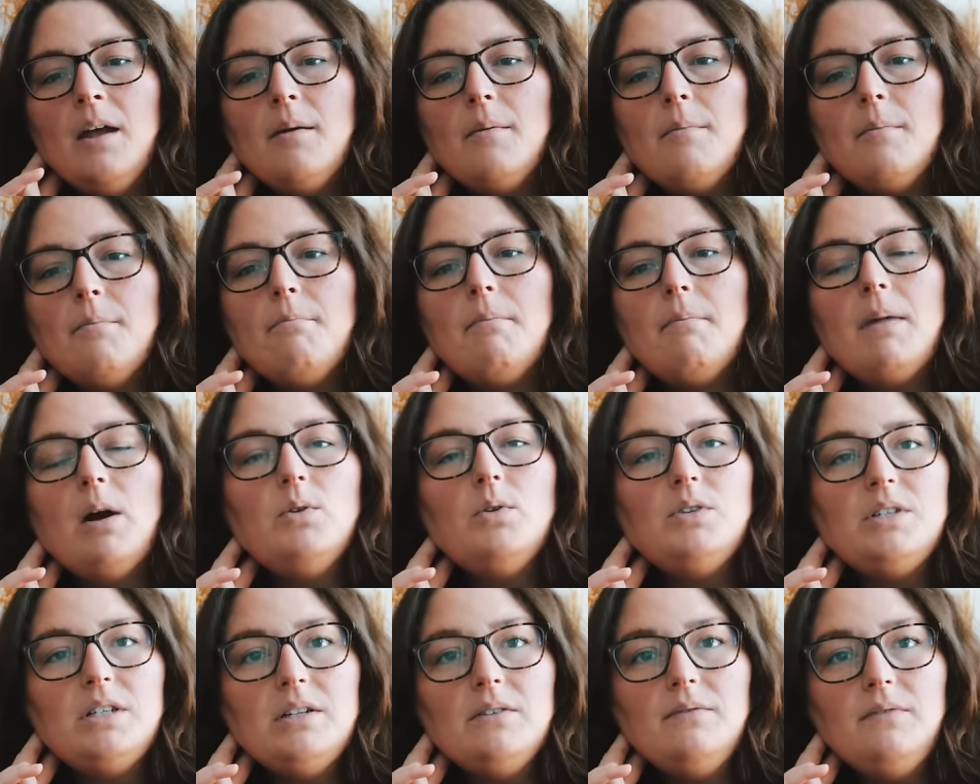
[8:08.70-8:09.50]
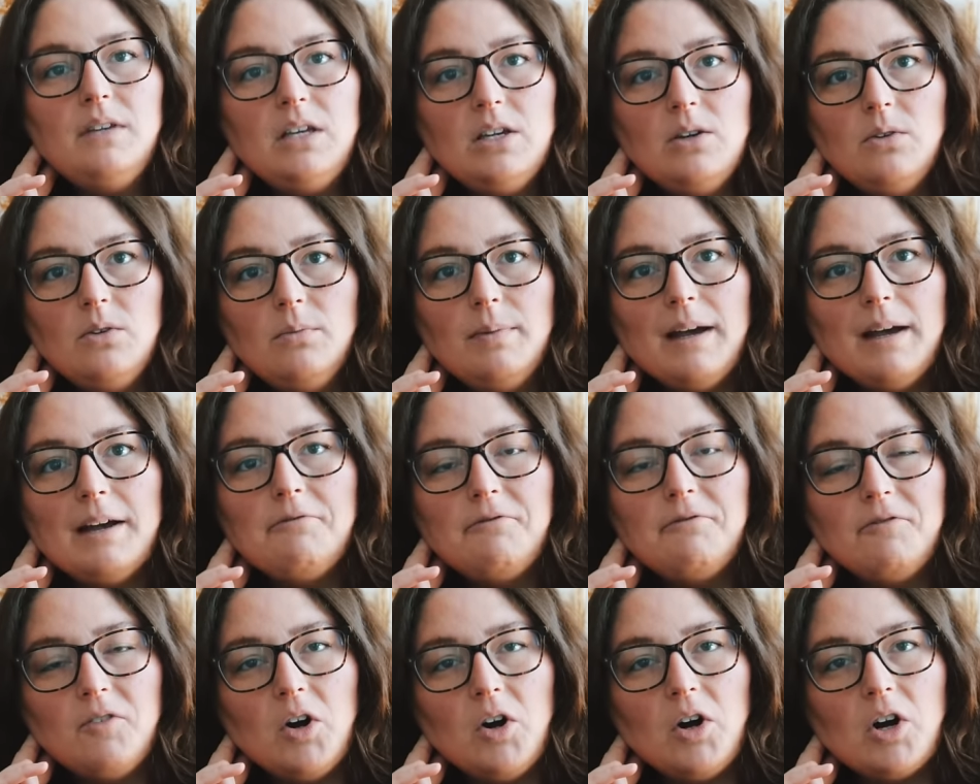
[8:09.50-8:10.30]
most of you by
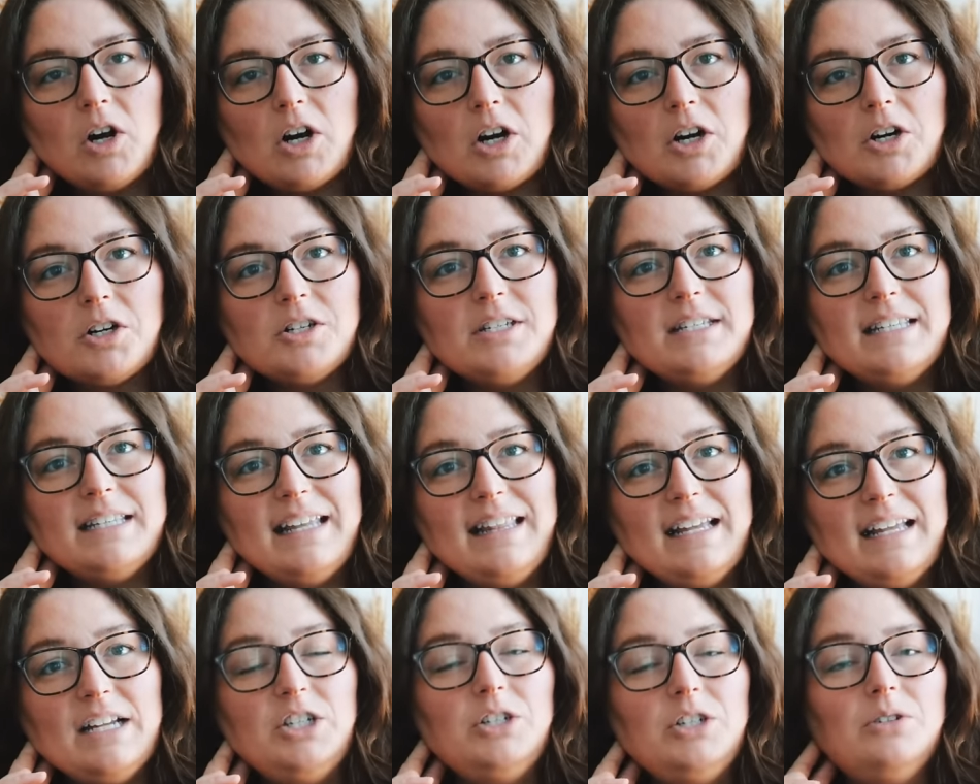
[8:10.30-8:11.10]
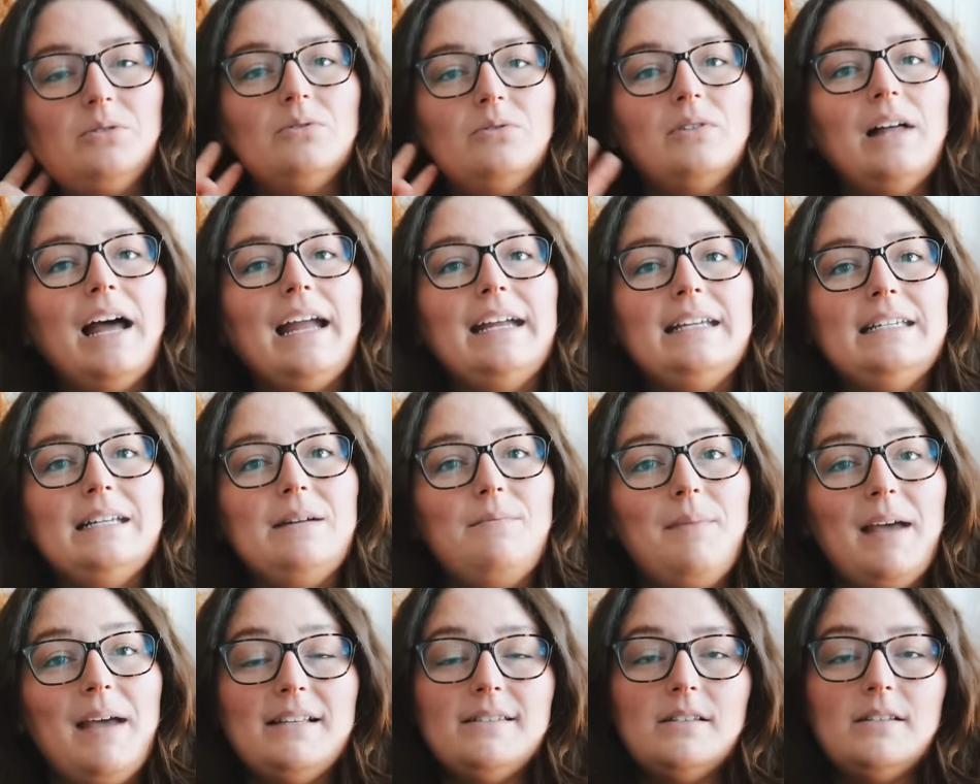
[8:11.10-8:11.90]
far said that you liked
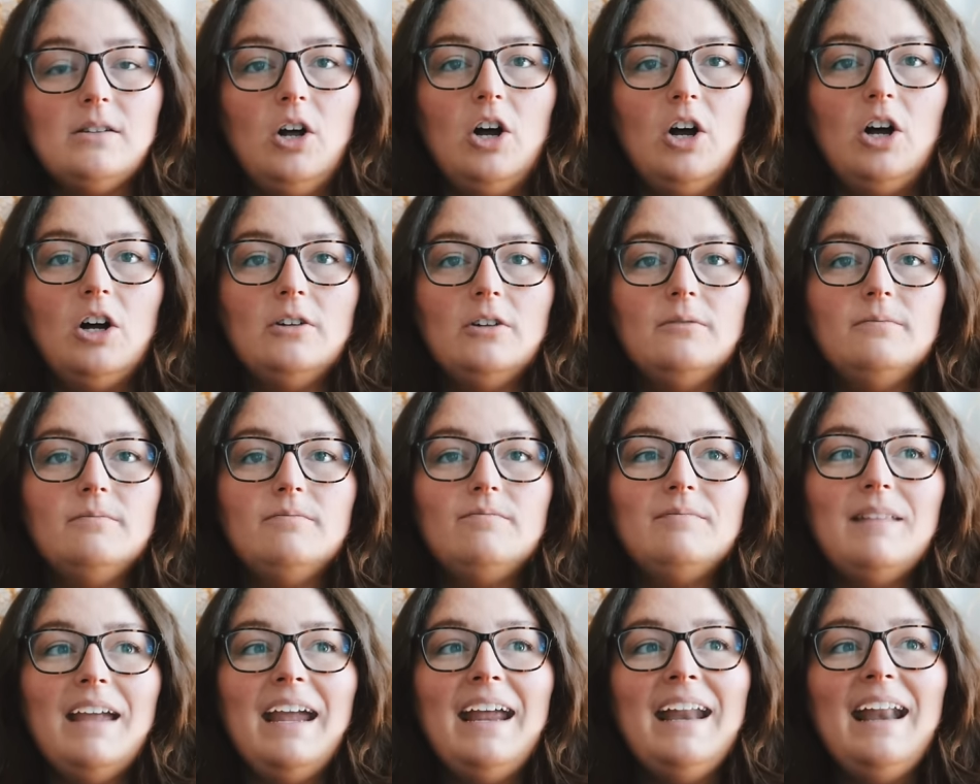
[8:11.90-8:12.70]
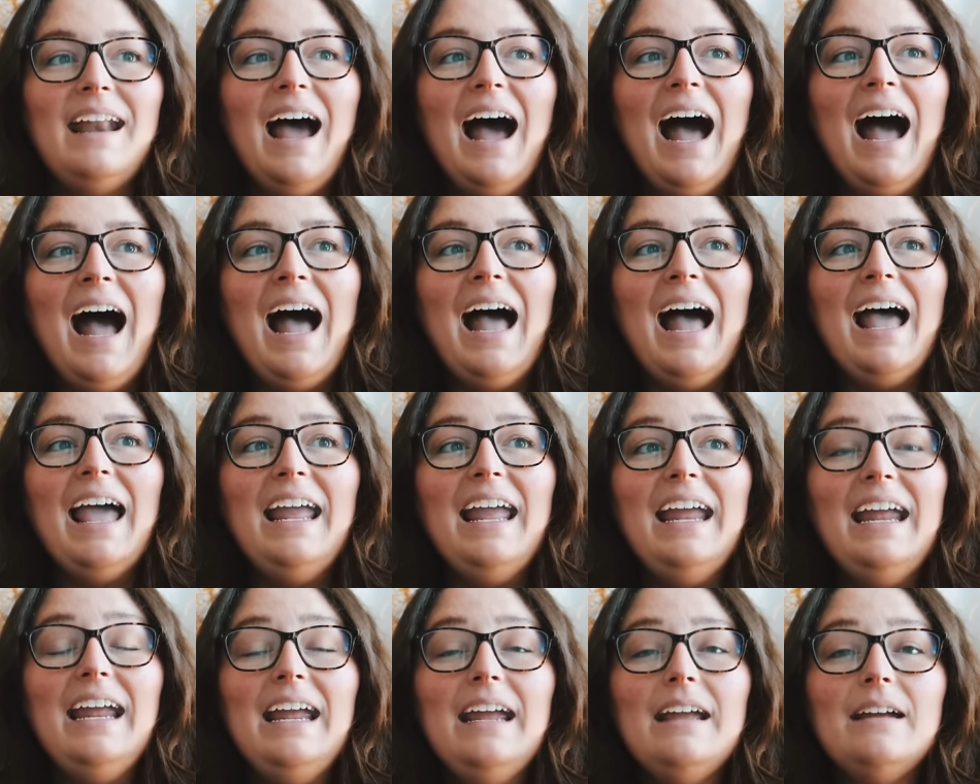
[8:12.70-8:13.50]
it best long, and
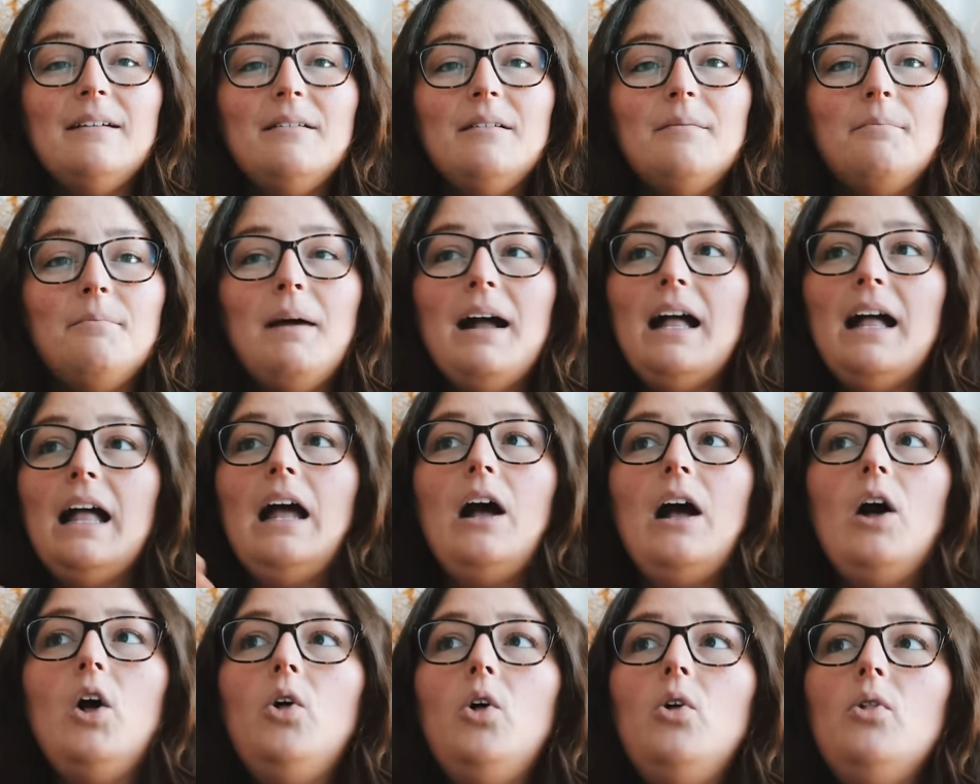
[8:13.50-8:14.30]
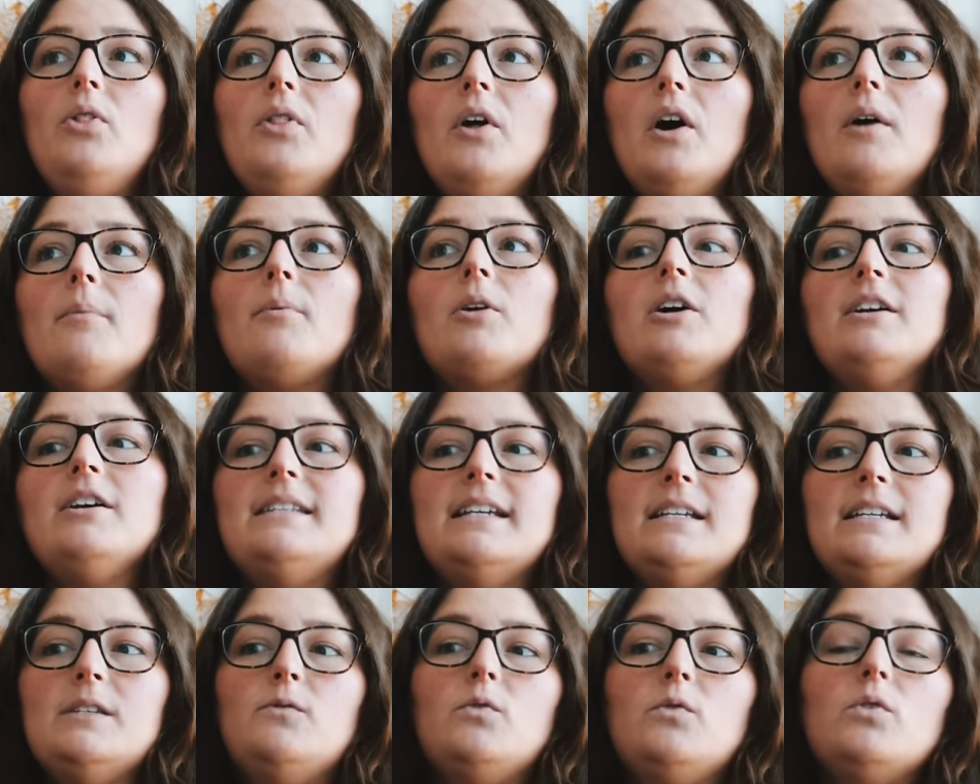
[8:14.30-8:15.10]
my whole thought
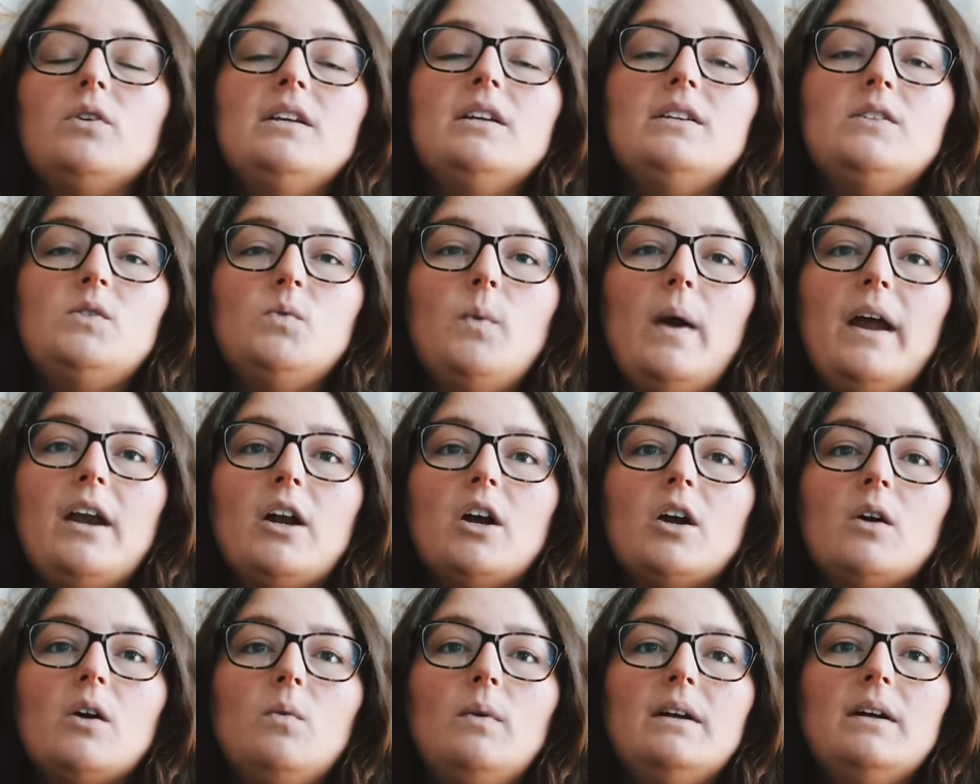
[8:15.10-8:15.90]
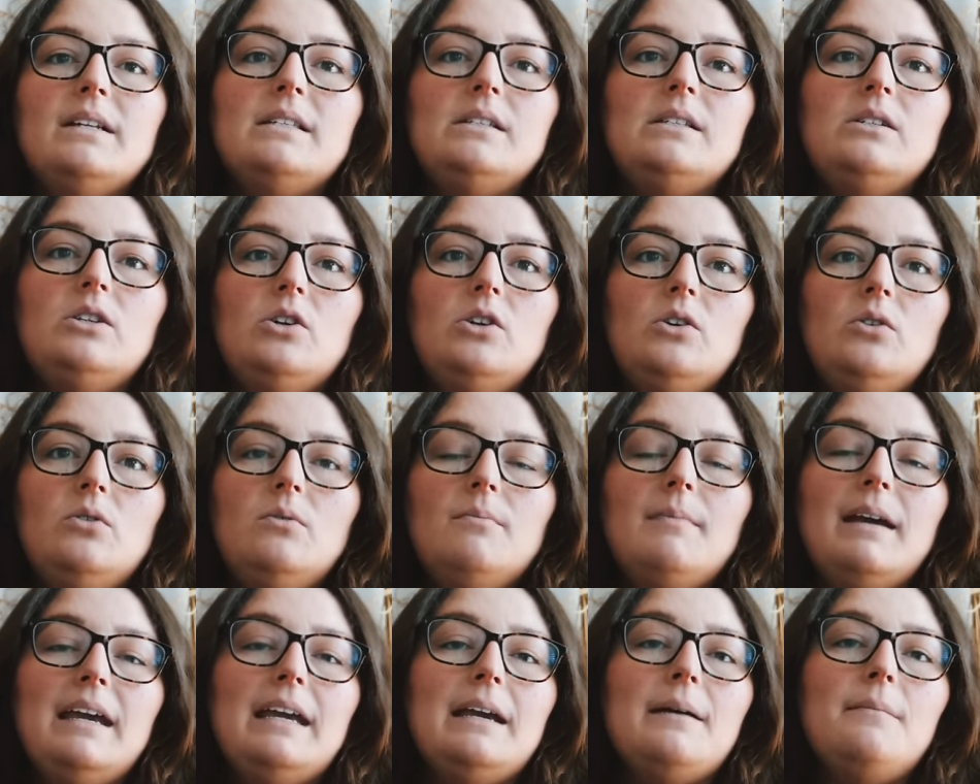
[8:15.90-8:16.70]
process for this sweater was to
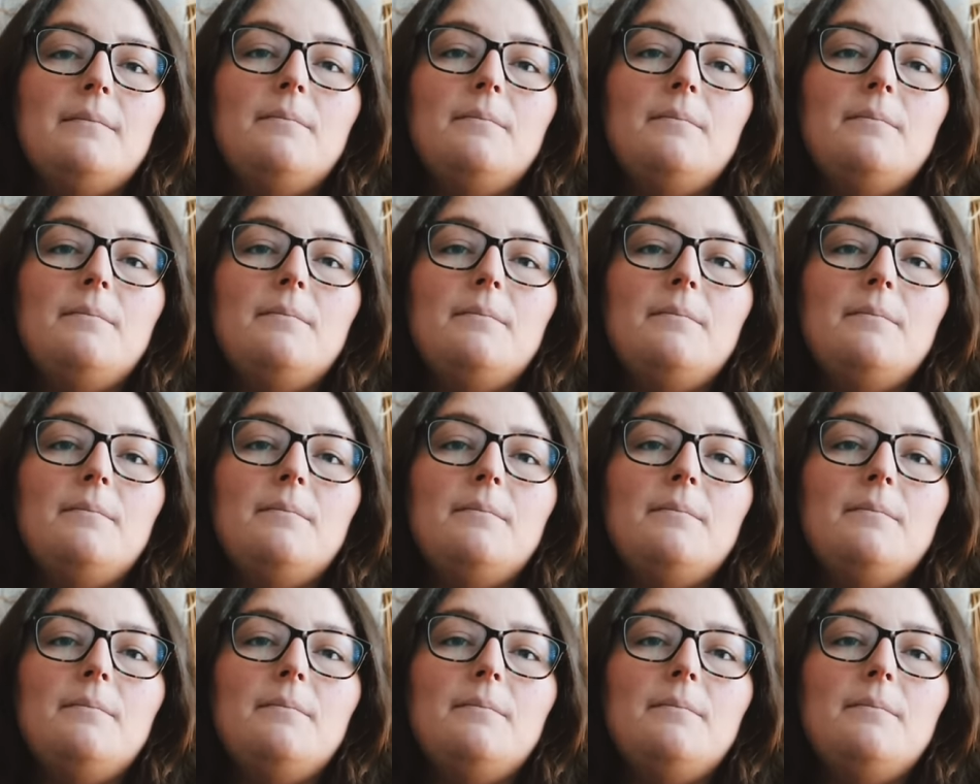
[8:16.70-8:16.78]
make a